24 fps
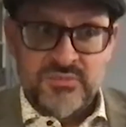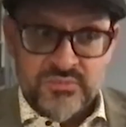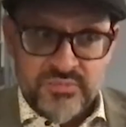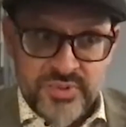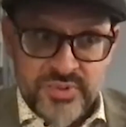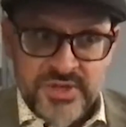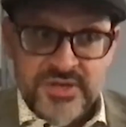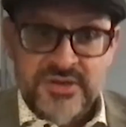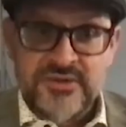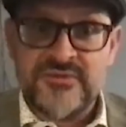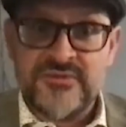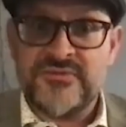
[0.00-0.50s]

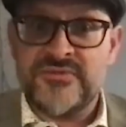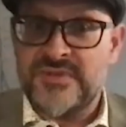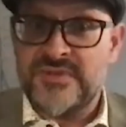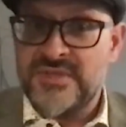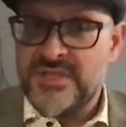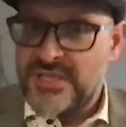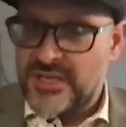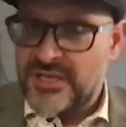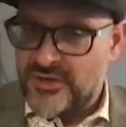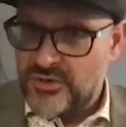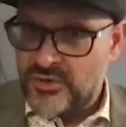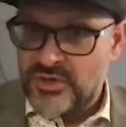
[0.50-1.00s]
bit of,
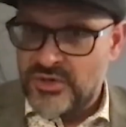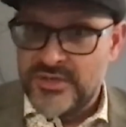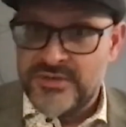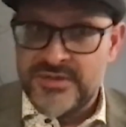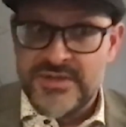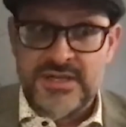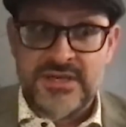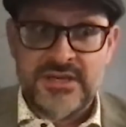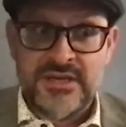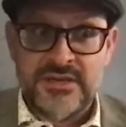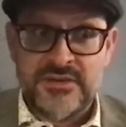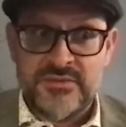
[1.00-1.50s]

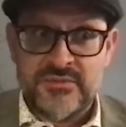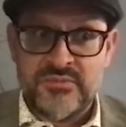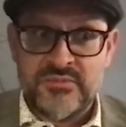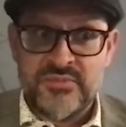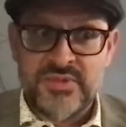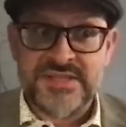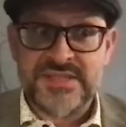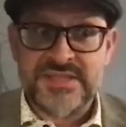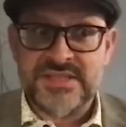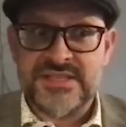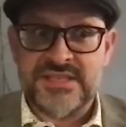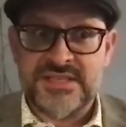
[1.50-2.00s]
the
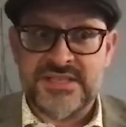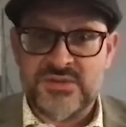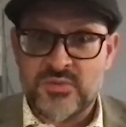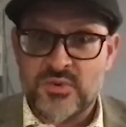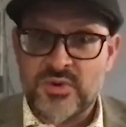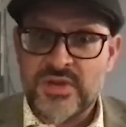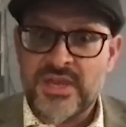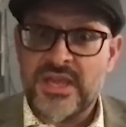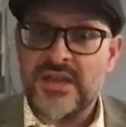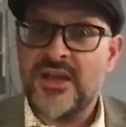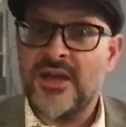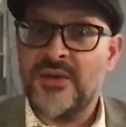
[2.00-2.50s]
businesses will
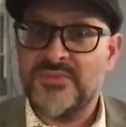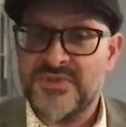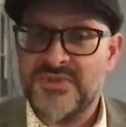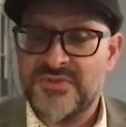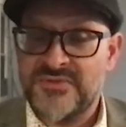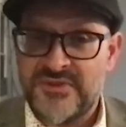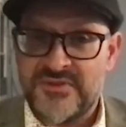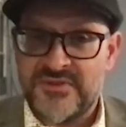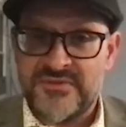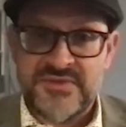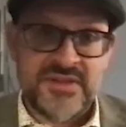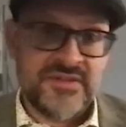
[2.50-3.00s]
get up to
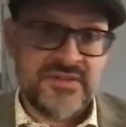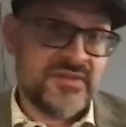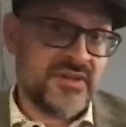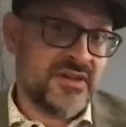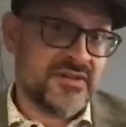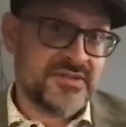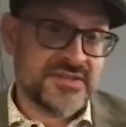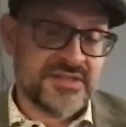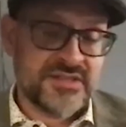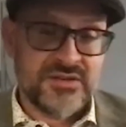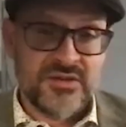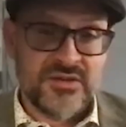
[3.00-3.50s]

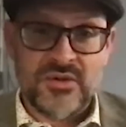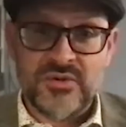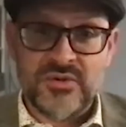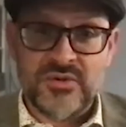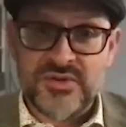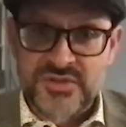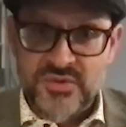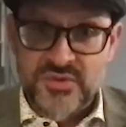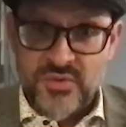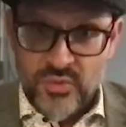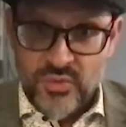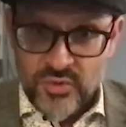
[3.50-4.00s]

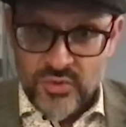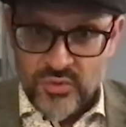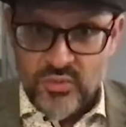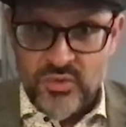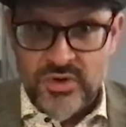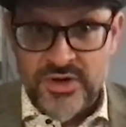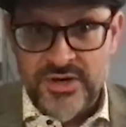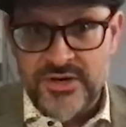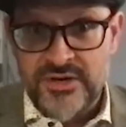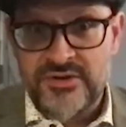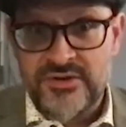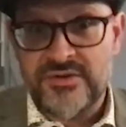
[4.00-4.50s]
$50,000 or
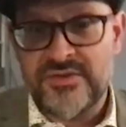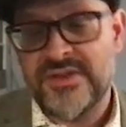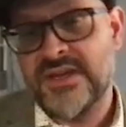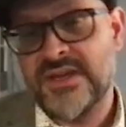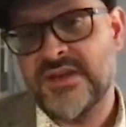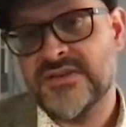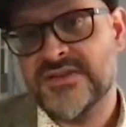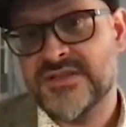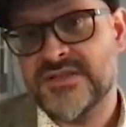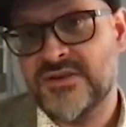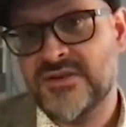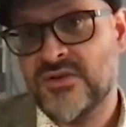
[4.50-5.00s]

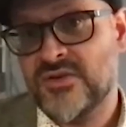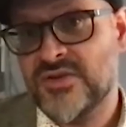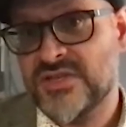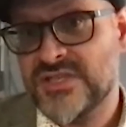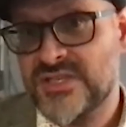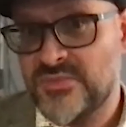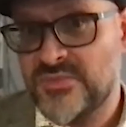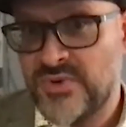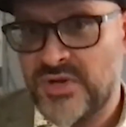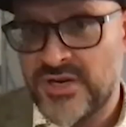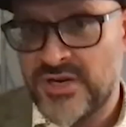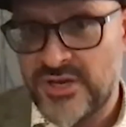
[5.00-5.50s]
$100,000,
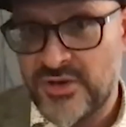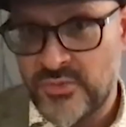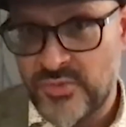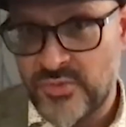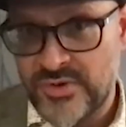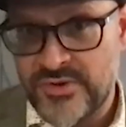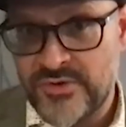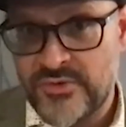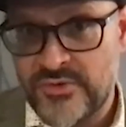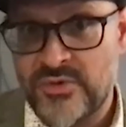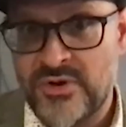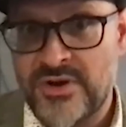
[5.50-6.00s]
depending on
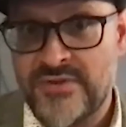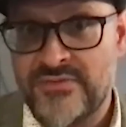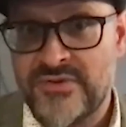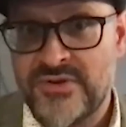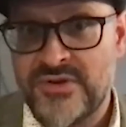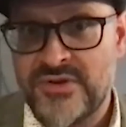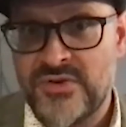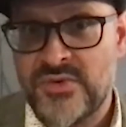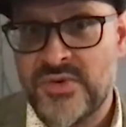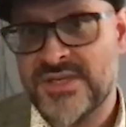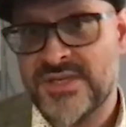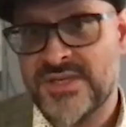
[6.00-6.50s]
what their
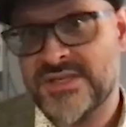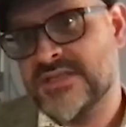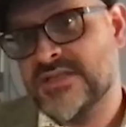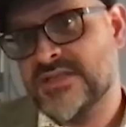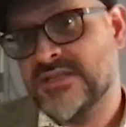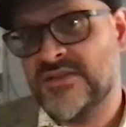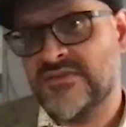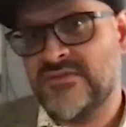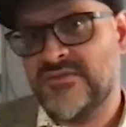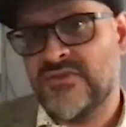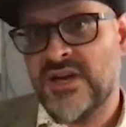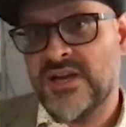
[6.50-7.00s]
revenue is.
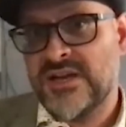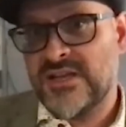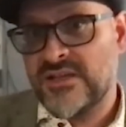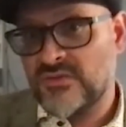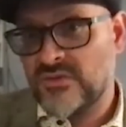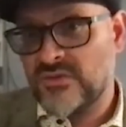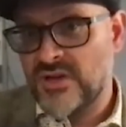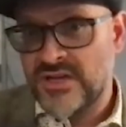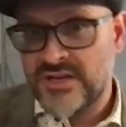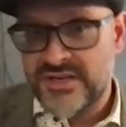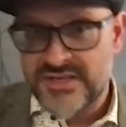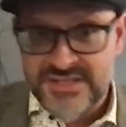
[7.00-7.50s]
The dividing
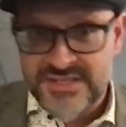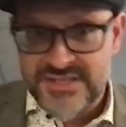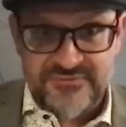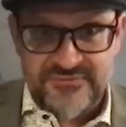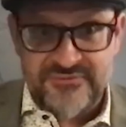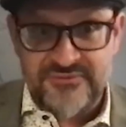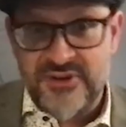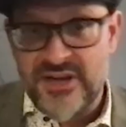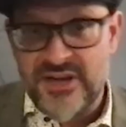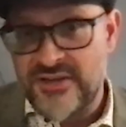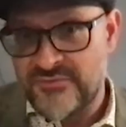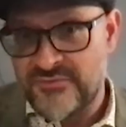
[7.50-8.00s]
line is
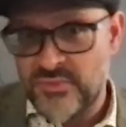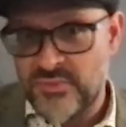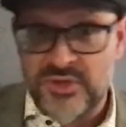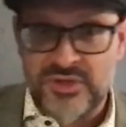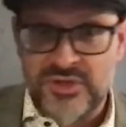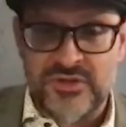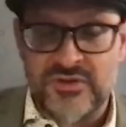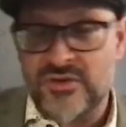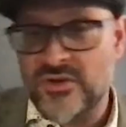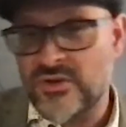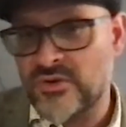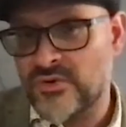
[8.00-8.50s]
$5
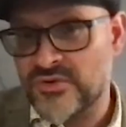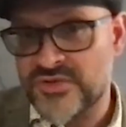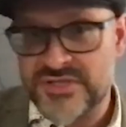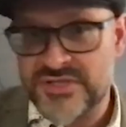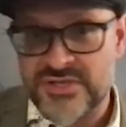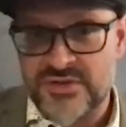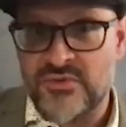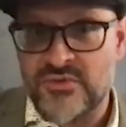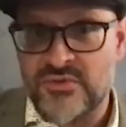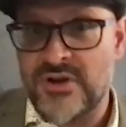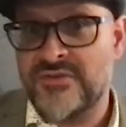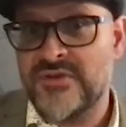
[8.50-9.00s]
million
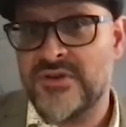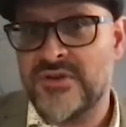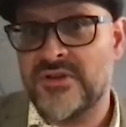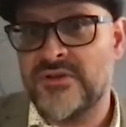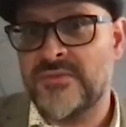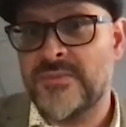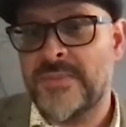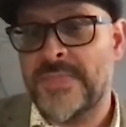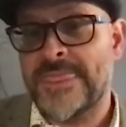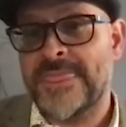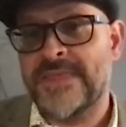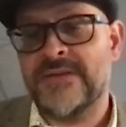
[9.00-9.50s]
in revenue.
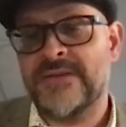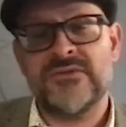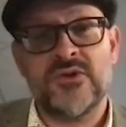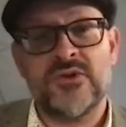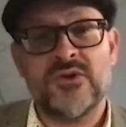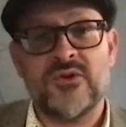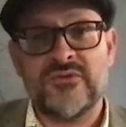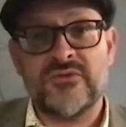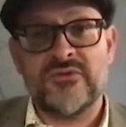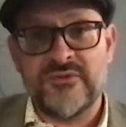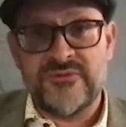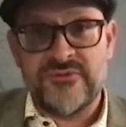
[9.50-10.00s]
If
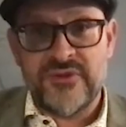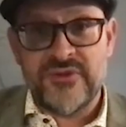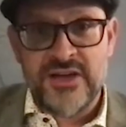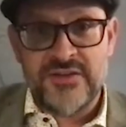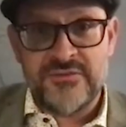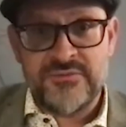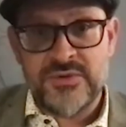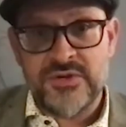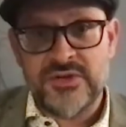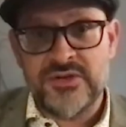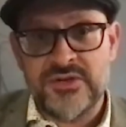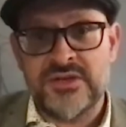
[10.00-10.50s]
you're over
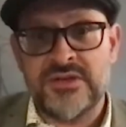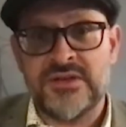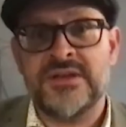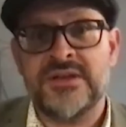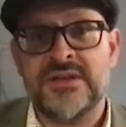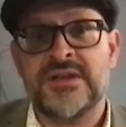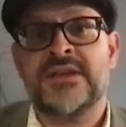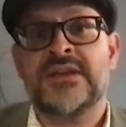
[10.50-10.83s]
5 million,